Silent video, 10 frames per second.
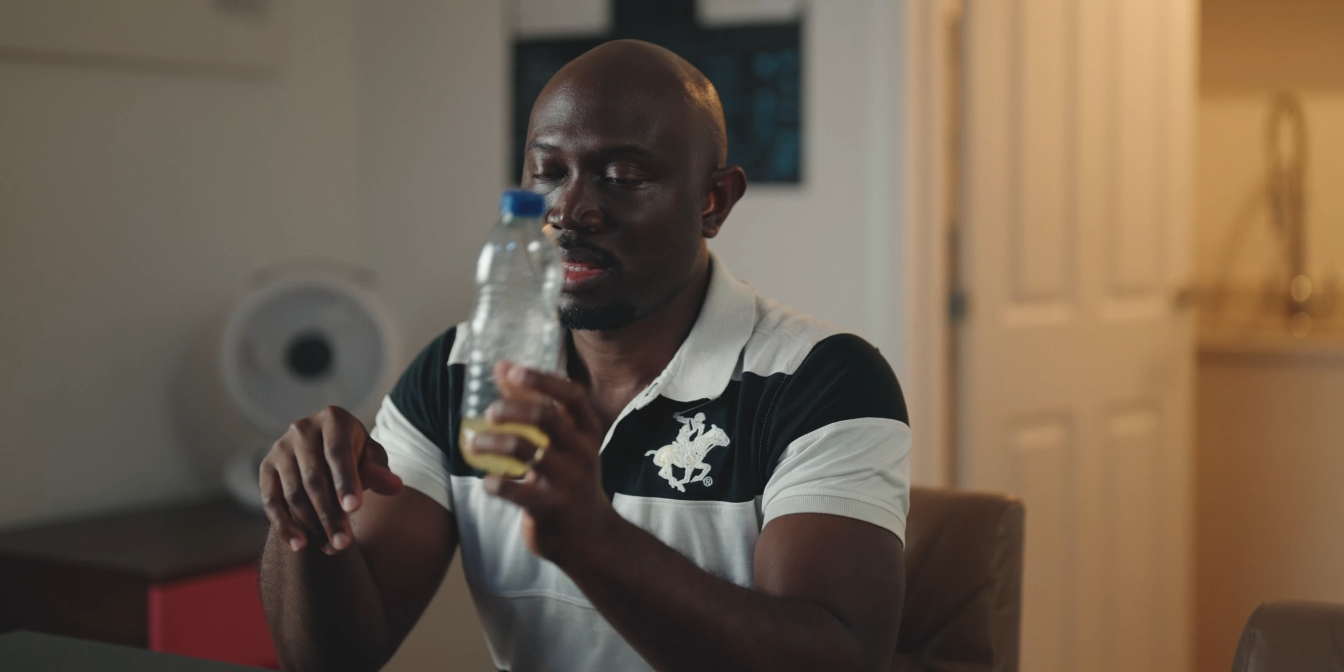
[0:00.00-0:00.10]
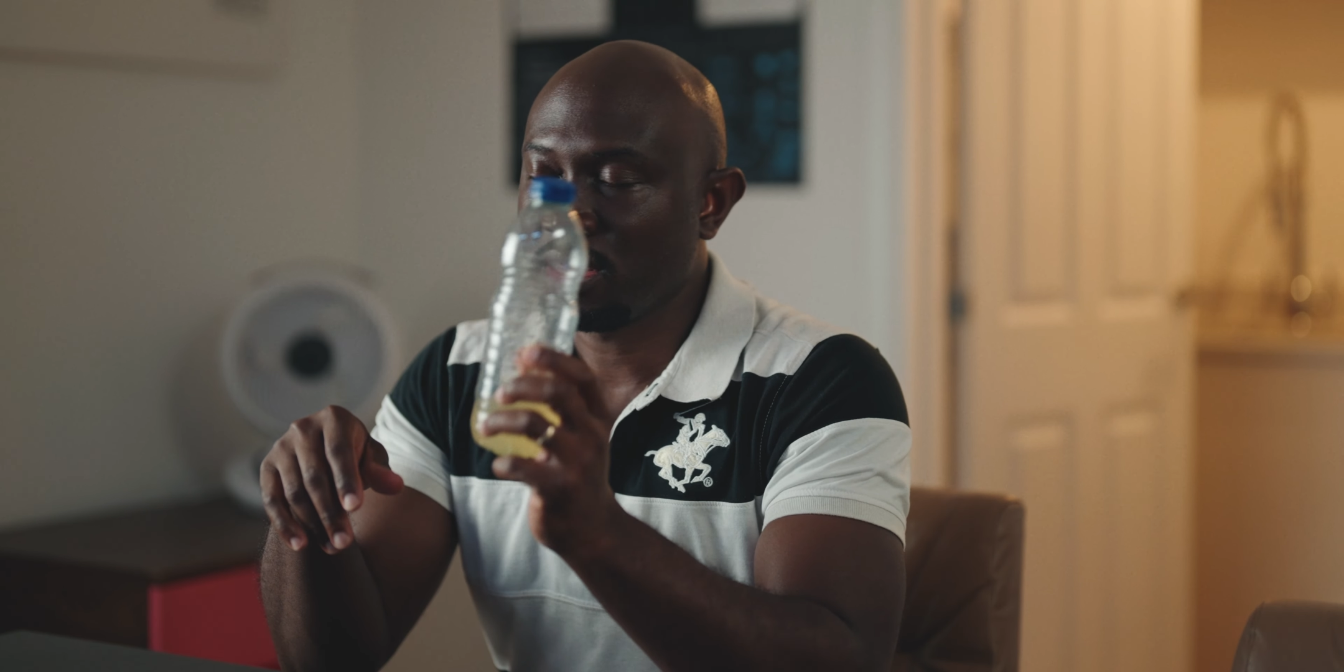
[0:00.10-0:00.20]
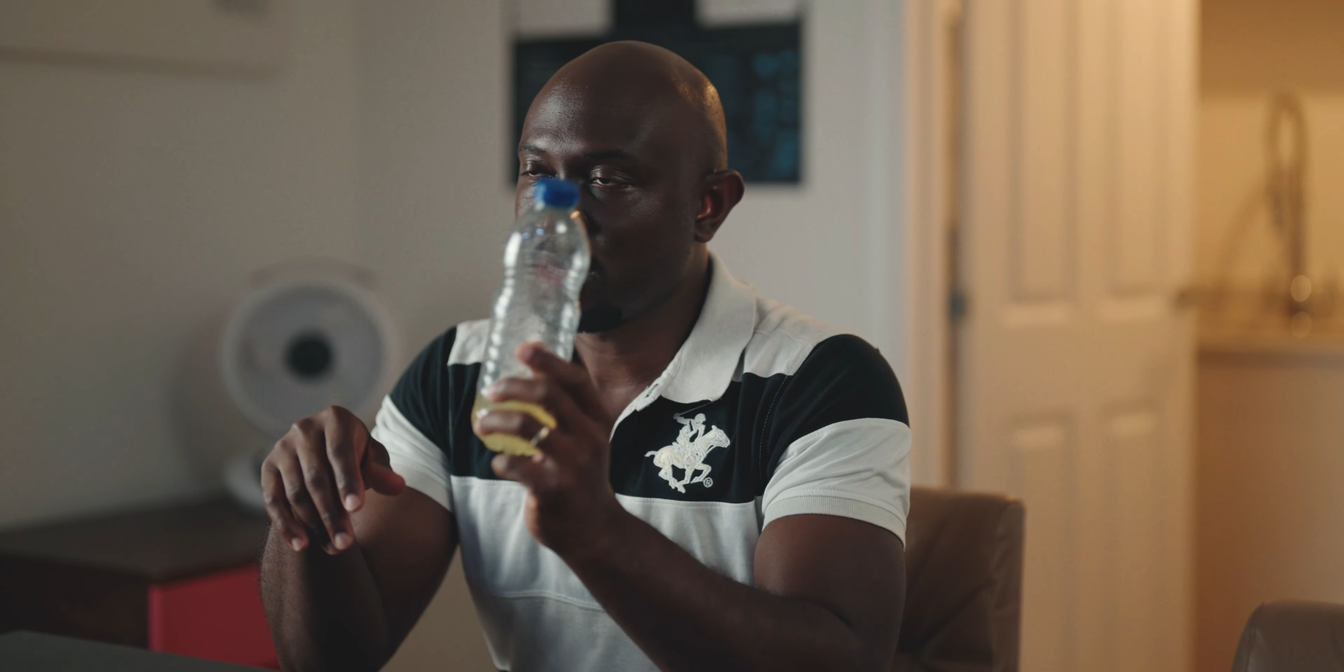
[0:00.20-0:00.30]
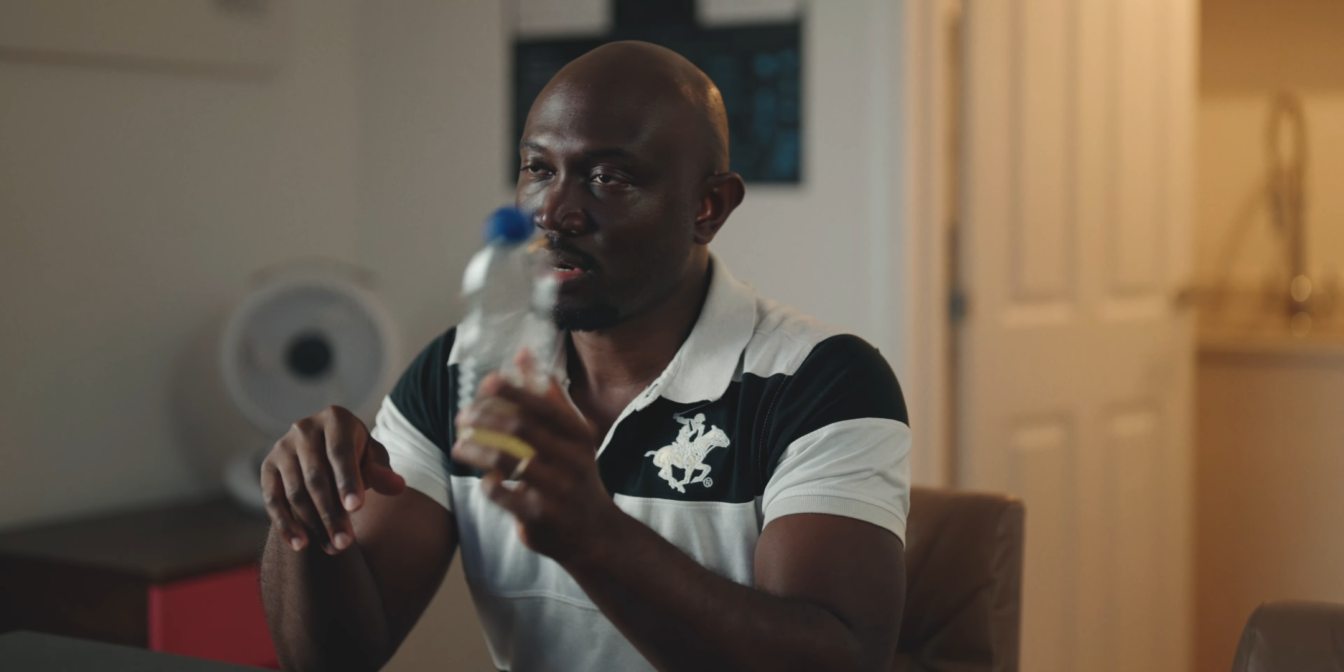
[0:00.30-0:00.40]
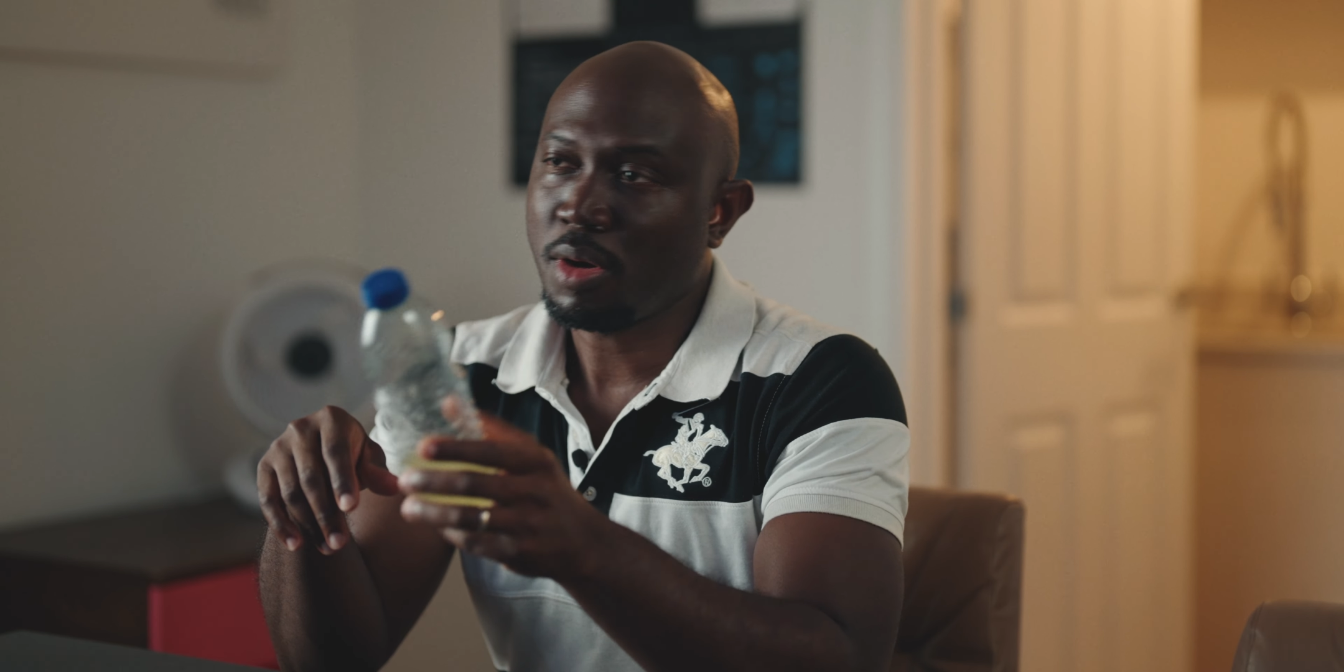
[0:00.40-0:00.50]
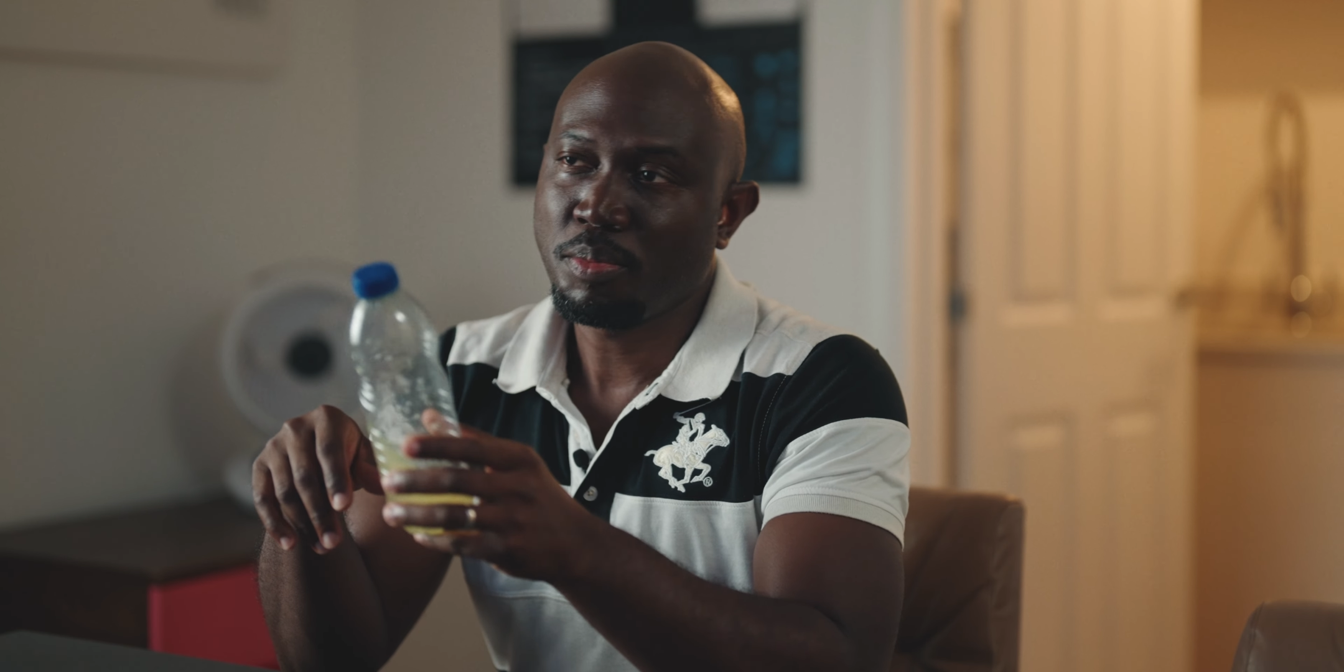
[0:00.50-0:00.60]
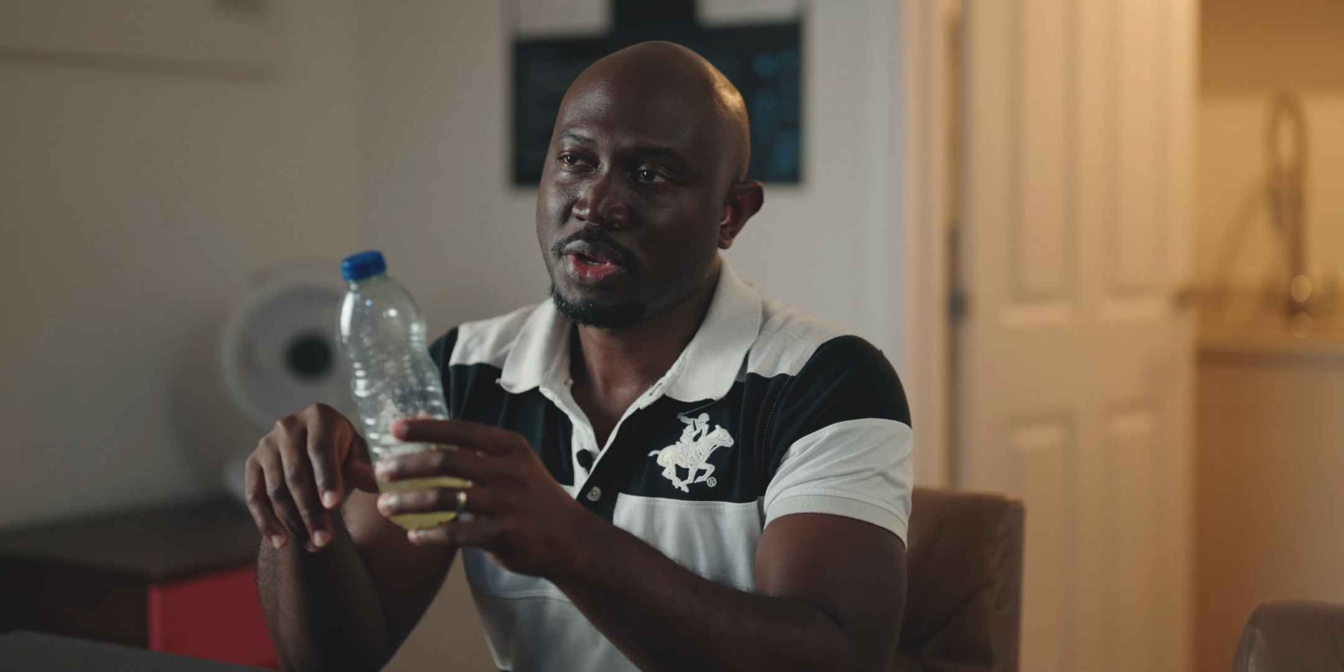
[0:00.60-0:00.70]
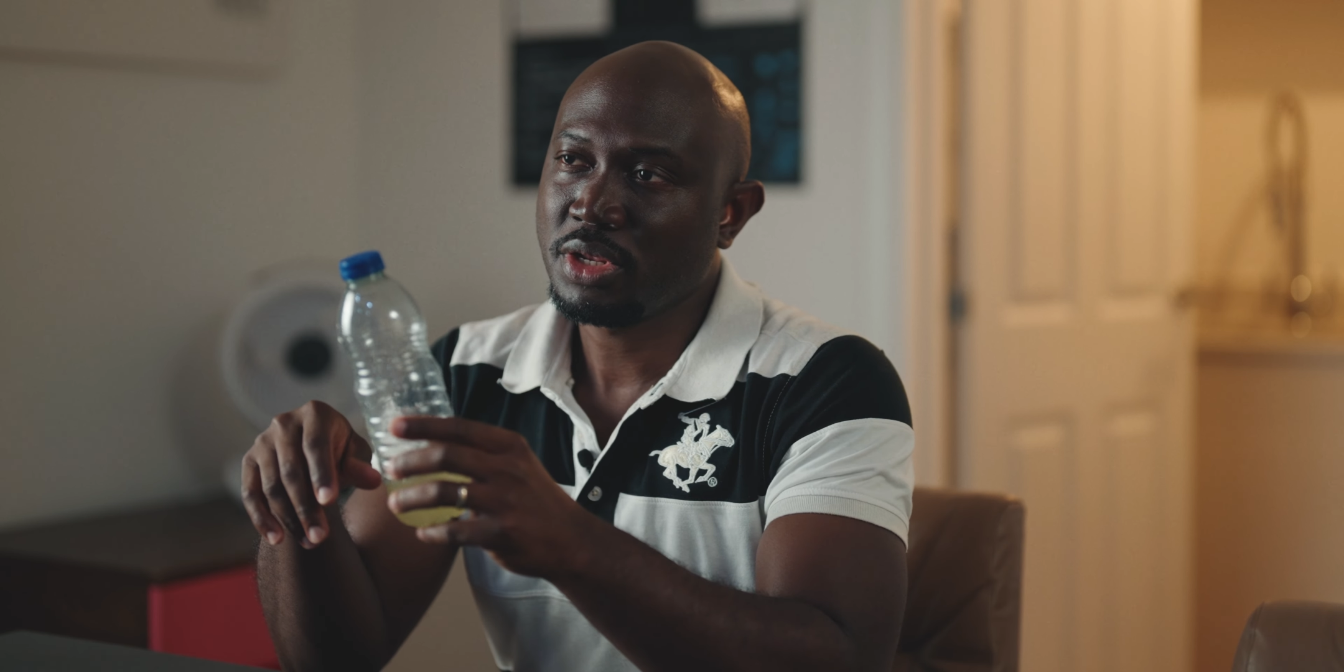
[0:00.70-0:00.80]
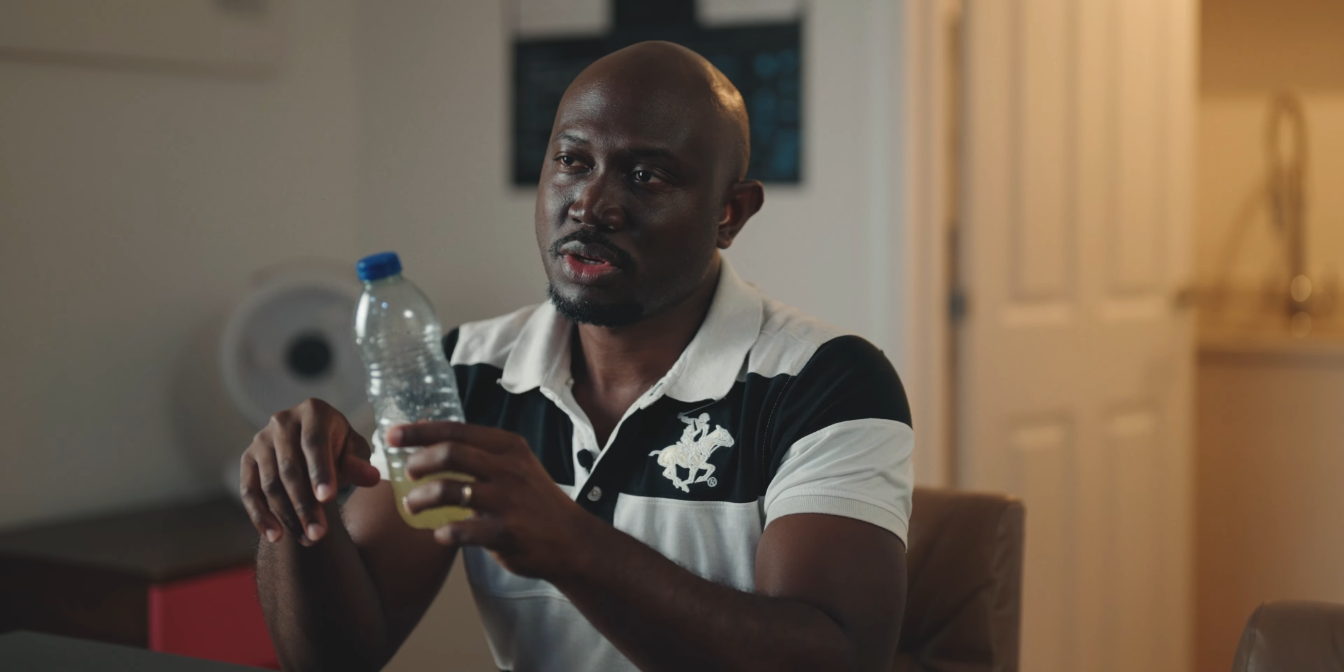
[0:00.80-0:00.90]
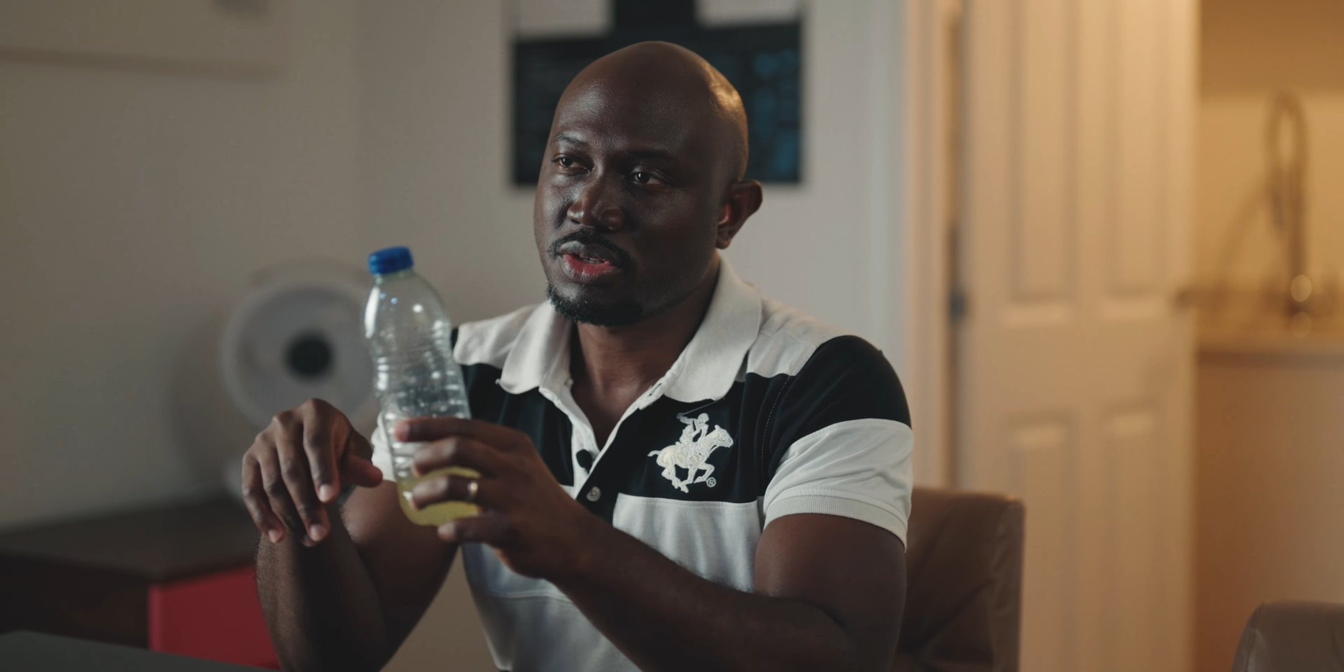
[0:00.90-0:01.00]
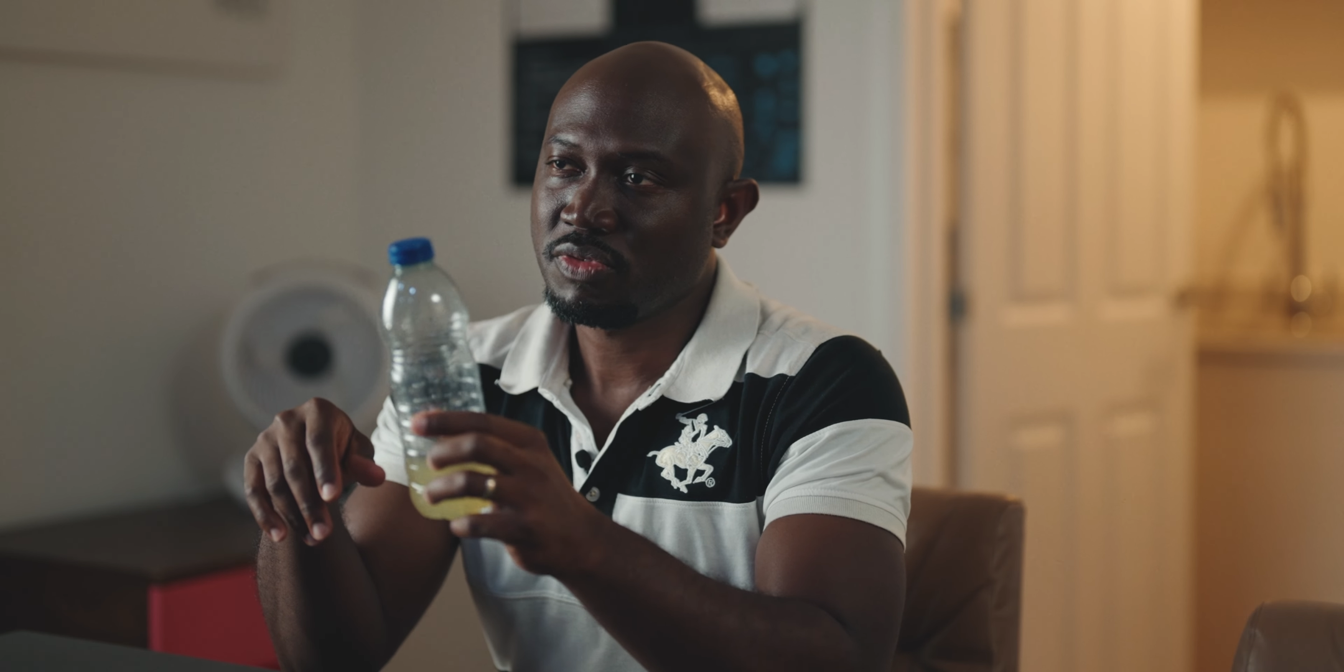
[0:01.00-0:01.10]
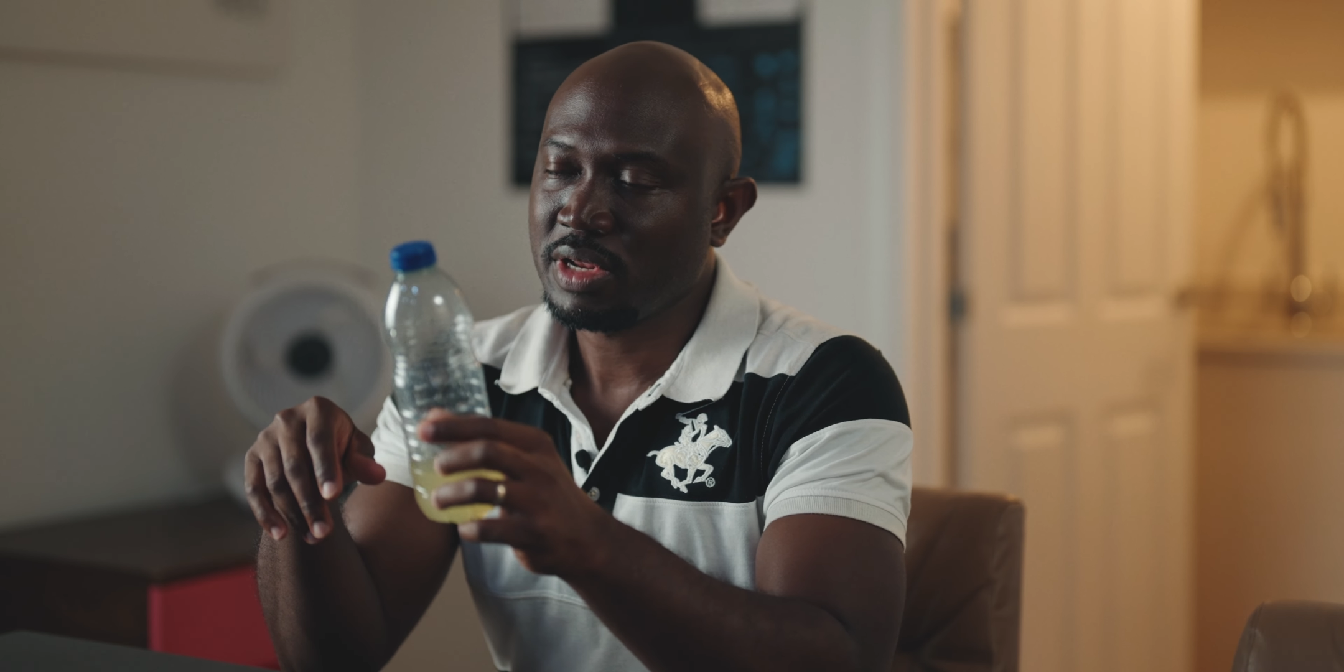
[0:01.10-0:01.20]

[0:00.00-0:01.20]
The company doesn't